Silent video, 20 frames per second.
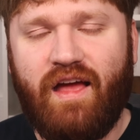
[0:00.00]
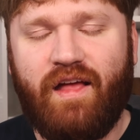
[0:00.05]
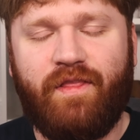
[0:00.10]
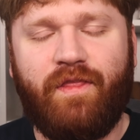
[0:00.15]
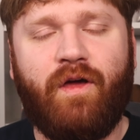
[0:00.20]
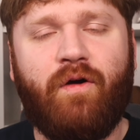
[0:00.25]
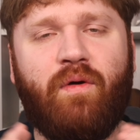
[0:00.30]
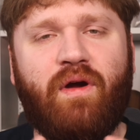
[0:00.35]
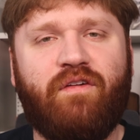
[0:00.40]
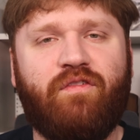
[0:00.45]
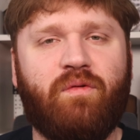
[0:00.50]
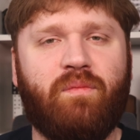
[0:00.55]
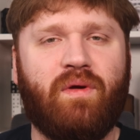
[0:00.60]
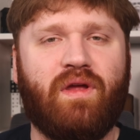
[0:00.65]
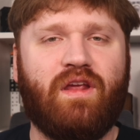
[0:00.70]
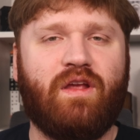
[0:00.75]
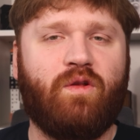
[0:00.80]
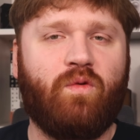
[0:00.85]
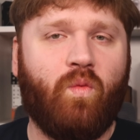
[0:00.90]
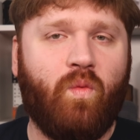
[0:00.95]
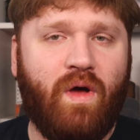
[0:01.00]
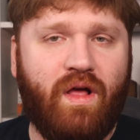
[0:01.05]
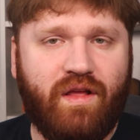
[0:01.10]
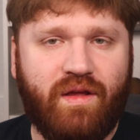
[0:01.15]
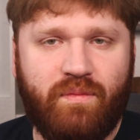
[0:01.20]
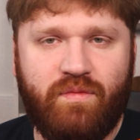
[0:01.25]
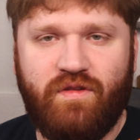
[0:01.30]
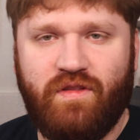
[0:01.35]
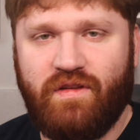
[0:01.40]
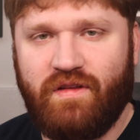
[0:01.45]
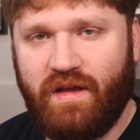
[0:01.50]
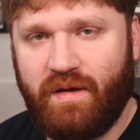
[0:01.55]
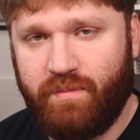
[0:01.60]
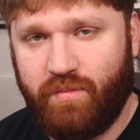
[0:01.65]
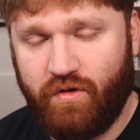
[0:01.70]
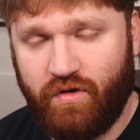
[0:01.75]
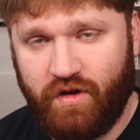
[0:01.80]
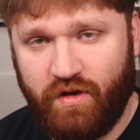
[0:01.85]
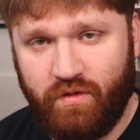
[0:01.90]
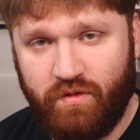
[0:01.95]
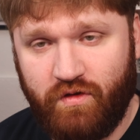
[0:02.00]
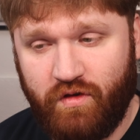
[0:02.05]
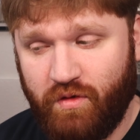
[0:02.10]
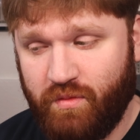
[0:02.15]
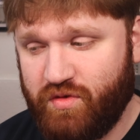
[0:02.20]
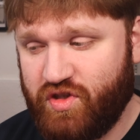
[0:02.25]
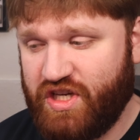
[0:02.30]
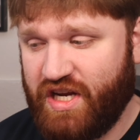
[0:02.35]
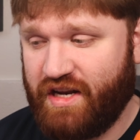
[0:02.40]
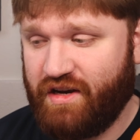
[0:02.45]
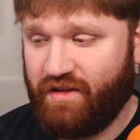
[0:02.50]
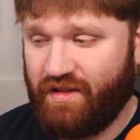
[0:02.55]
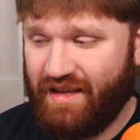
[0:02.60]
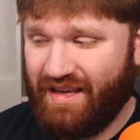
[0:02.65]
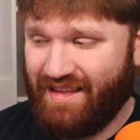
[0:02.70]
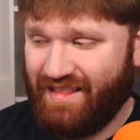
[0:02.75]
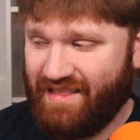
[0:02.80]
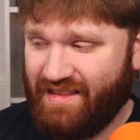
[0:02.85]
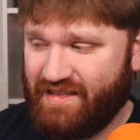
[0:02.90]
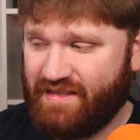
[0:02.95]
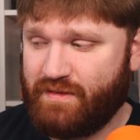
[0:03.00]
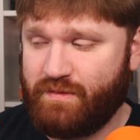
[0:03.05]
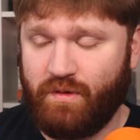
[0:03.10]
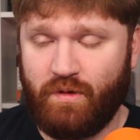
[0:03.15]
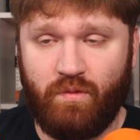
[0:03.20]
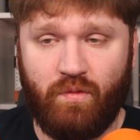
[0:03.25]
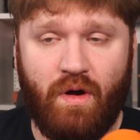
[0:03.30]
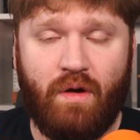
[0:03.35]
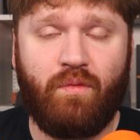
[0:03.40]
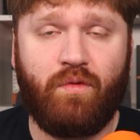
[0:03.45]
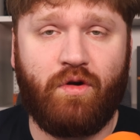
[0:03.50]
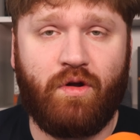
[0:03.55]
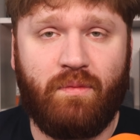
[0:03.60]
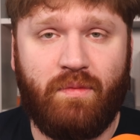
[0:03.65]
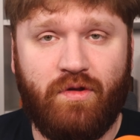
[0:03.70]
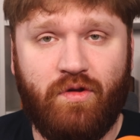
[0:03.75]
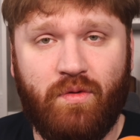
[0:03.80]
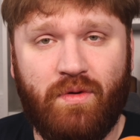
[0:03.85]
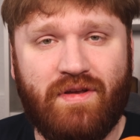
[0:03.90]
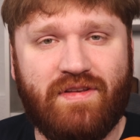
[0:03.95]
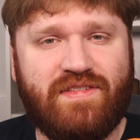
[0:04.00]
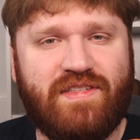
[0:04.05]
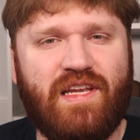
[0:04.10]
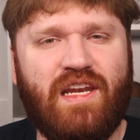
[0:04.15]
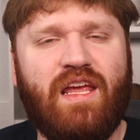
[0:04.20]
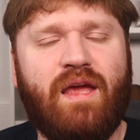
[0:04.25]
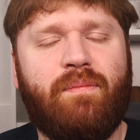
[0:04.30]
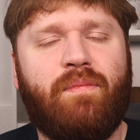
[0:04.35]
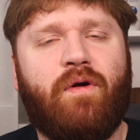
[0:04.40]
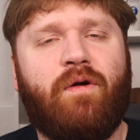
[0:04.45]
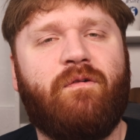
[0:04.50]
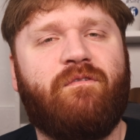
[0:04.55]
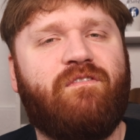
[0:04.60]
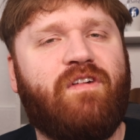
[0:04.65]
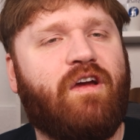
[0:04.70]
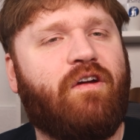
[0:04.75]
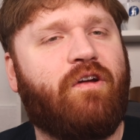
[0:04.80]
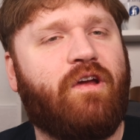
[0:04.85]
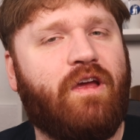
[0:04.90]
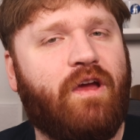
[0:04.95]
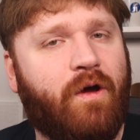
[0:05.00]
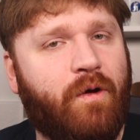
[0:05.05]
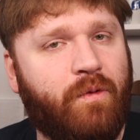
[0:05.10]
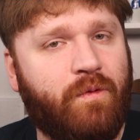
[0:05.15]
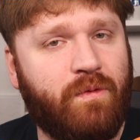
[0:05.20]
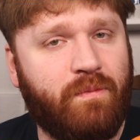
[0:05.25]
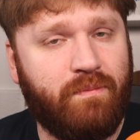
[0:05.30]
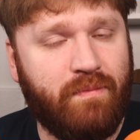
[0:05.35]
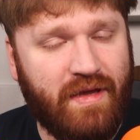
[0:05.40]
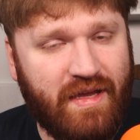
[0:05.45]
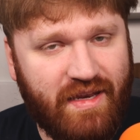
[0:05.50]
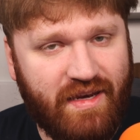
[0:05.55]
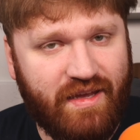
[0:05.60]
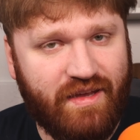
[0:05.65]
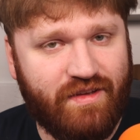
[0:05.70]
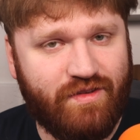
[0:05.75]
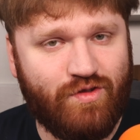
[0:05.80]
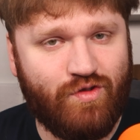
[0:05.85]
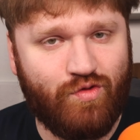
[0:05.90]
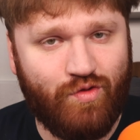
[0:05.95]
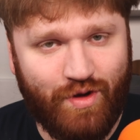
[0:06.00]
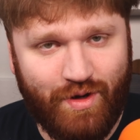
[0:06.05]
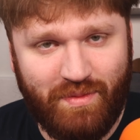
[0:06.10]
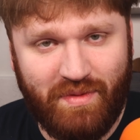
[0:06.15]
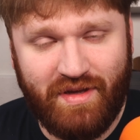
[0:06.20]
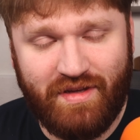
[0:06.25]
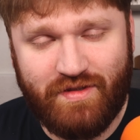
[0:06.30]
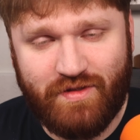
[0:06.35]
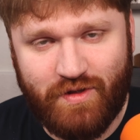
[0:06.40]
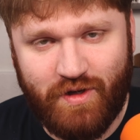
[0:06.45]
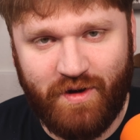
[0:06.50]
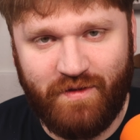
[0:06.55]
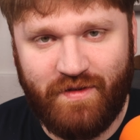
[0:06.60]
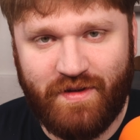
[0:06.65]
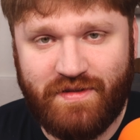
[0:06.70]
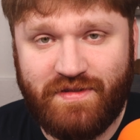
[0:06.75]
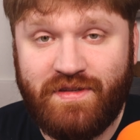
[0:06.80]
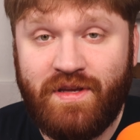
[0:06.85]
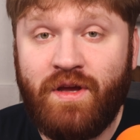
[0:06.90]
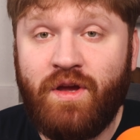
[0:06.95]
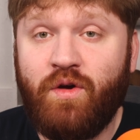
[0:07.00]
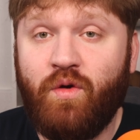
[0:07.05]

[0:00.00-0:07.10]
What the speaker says: Hello everybody and welcome to the NetBird YouTube channel. In this one, what we're going to be doing is setting up our very own media streaming service